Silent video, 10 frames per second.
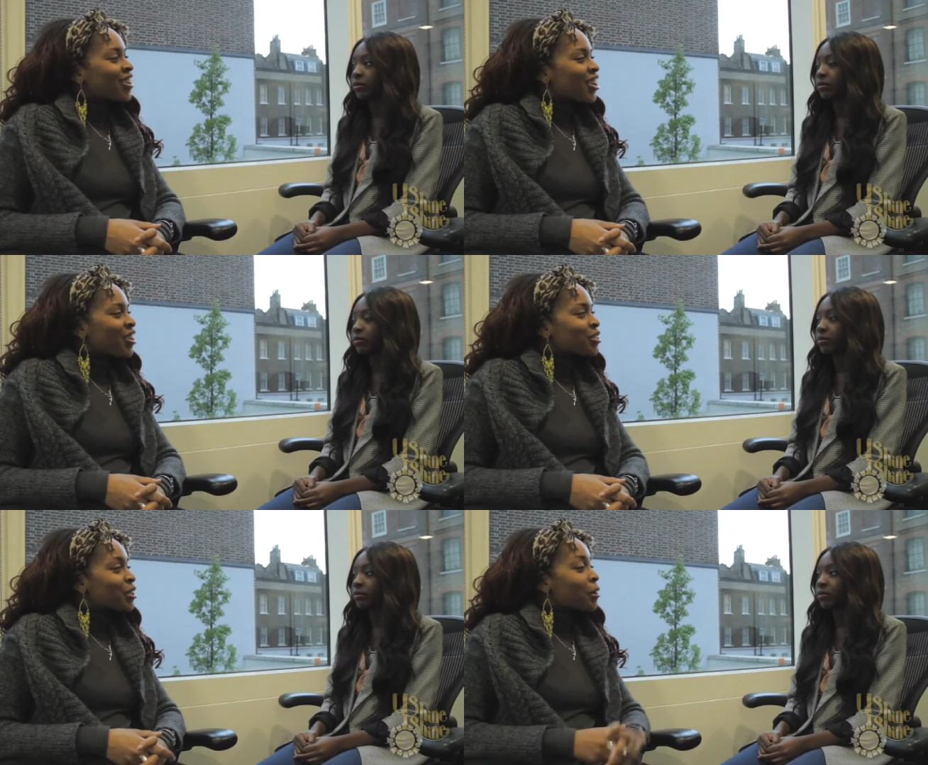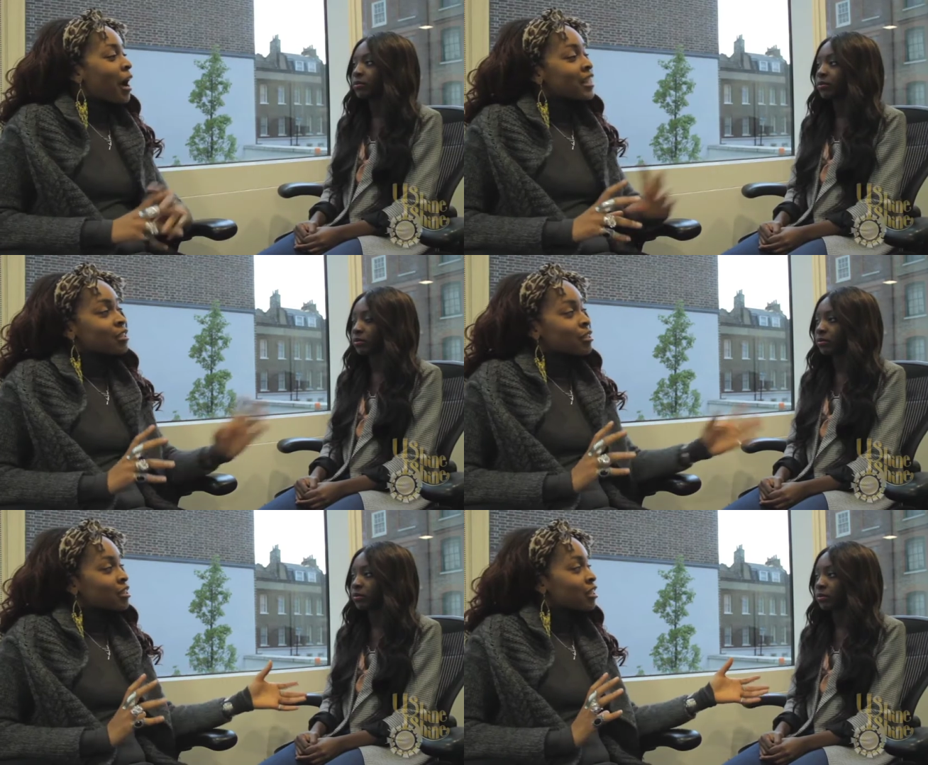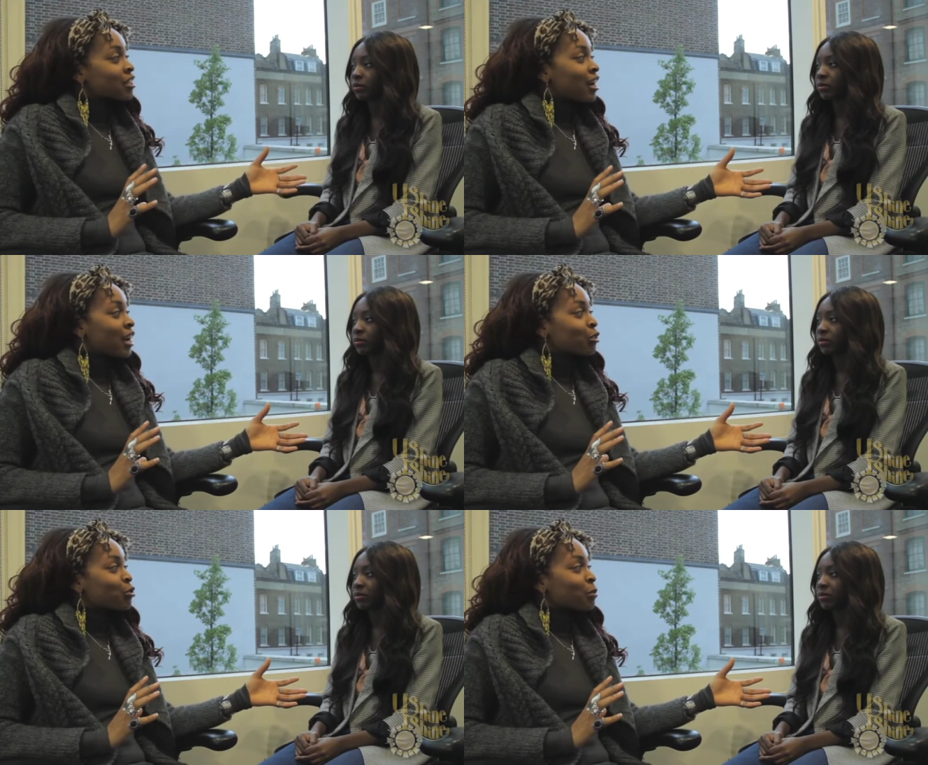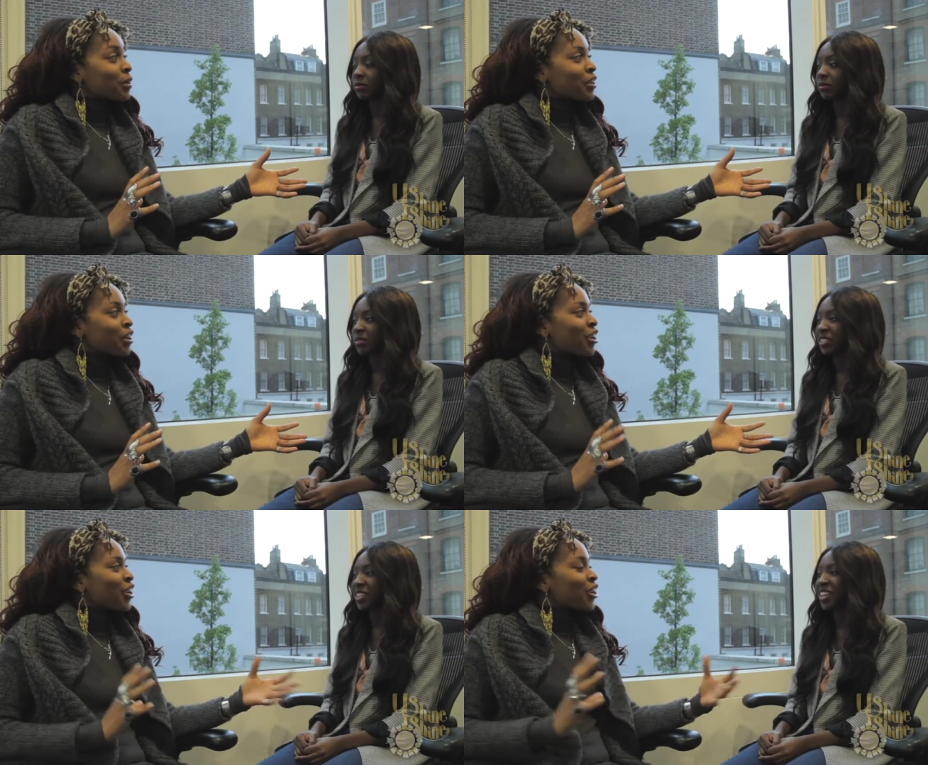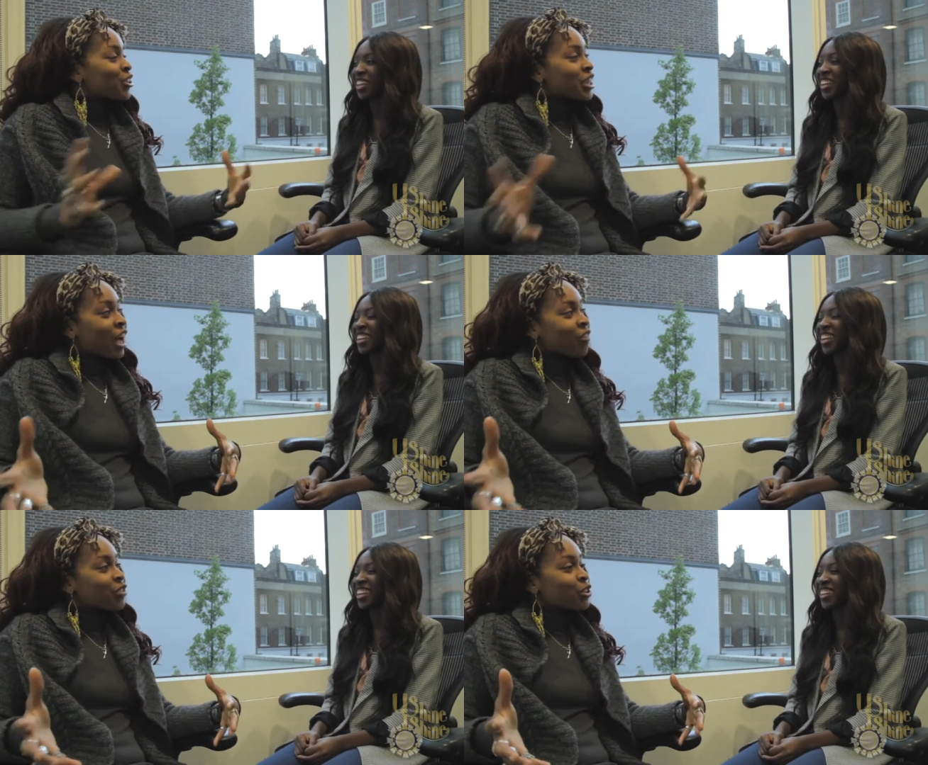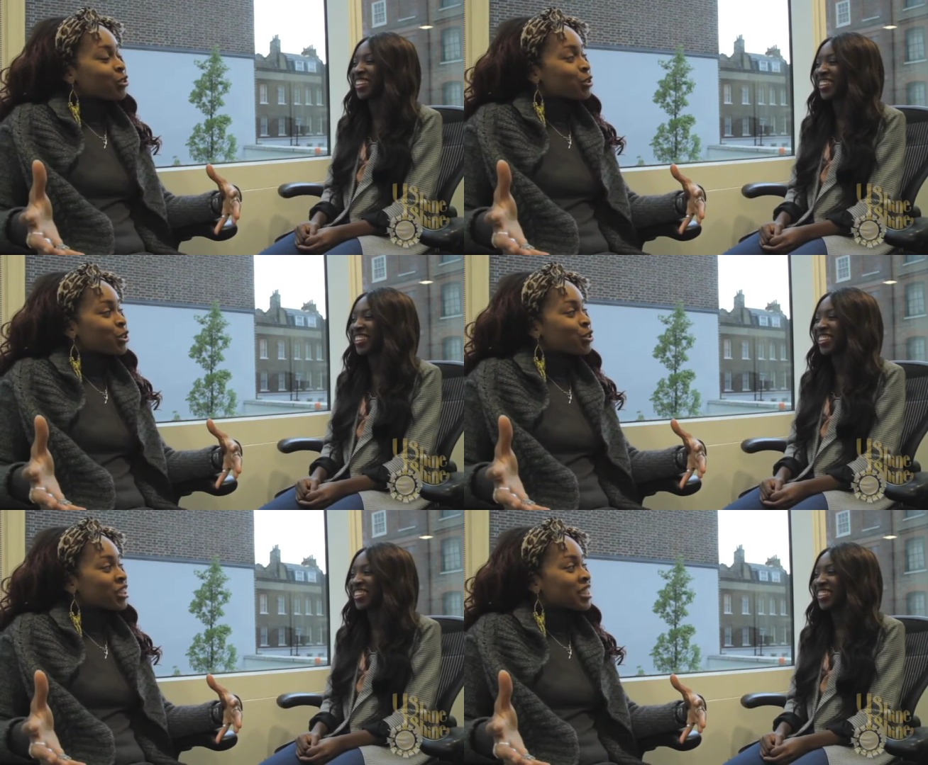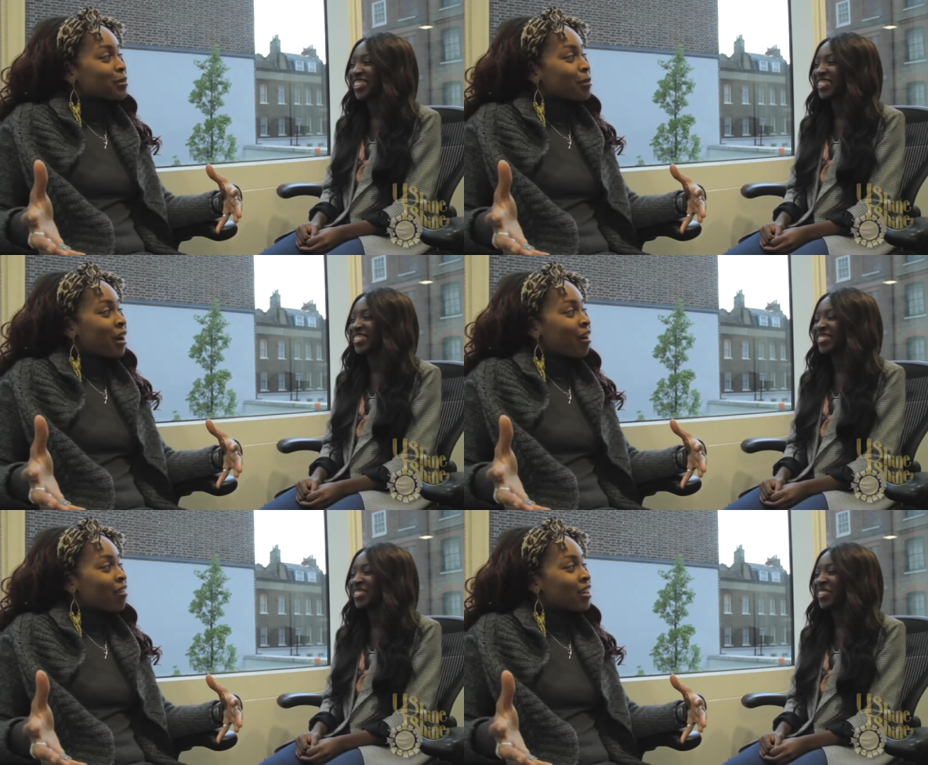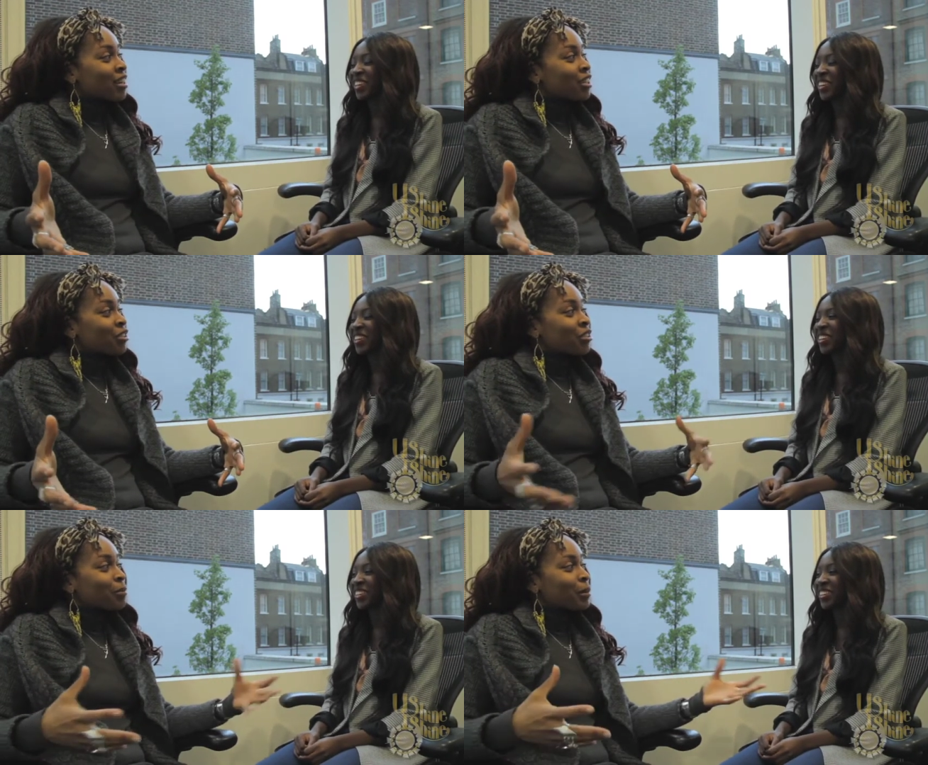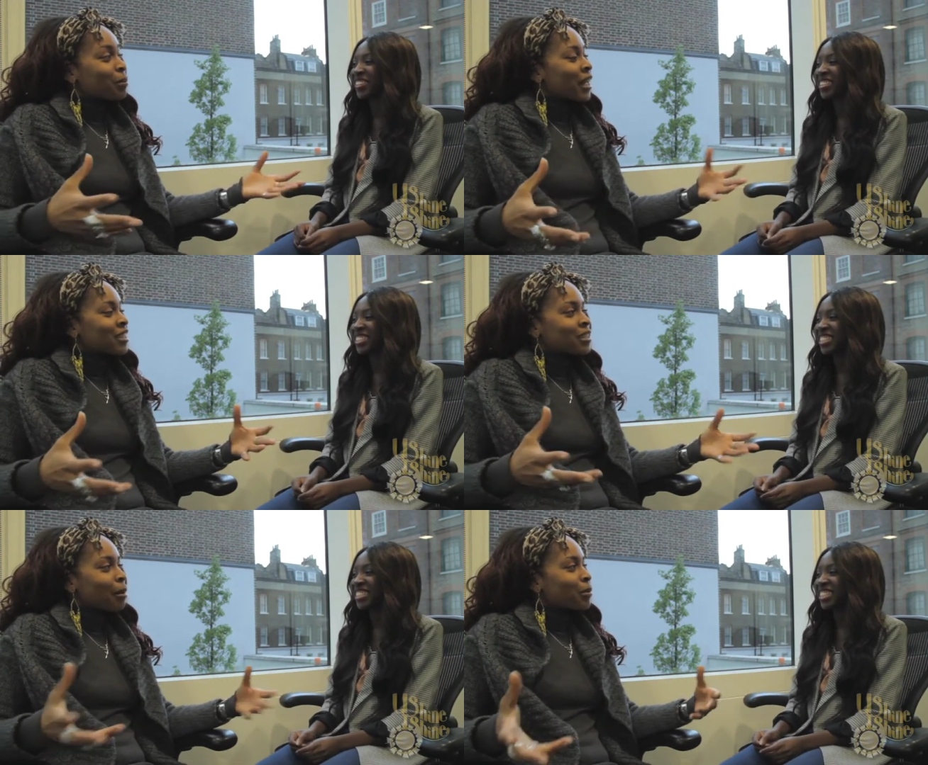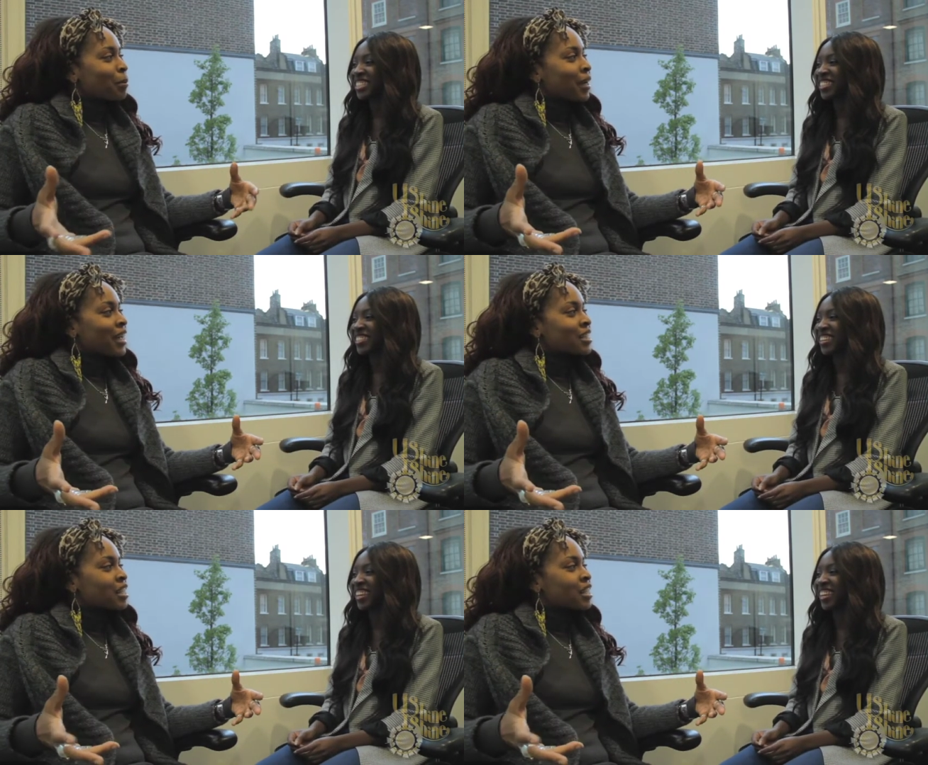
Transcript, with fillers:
Speaker 1: girls? I see you as a young entrepreneur, you're going to have your law degree as well. Thank you're going to be blazing up the place.